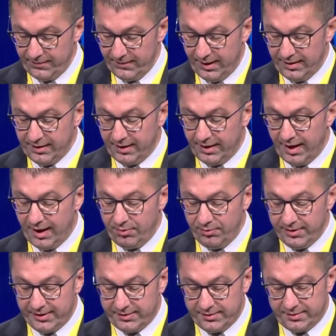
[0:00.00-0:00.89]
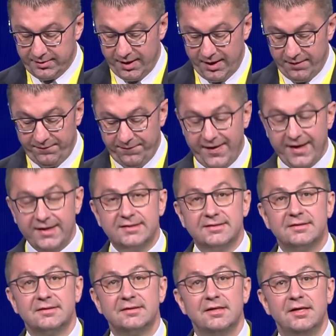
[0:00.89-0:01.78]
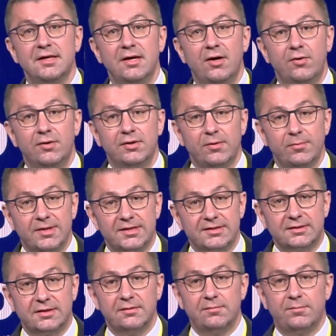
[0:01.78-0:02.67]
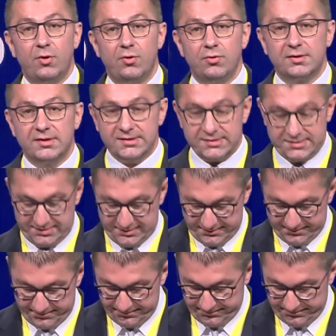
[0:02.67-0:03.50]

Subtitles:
and how it affects on the Western Balkans.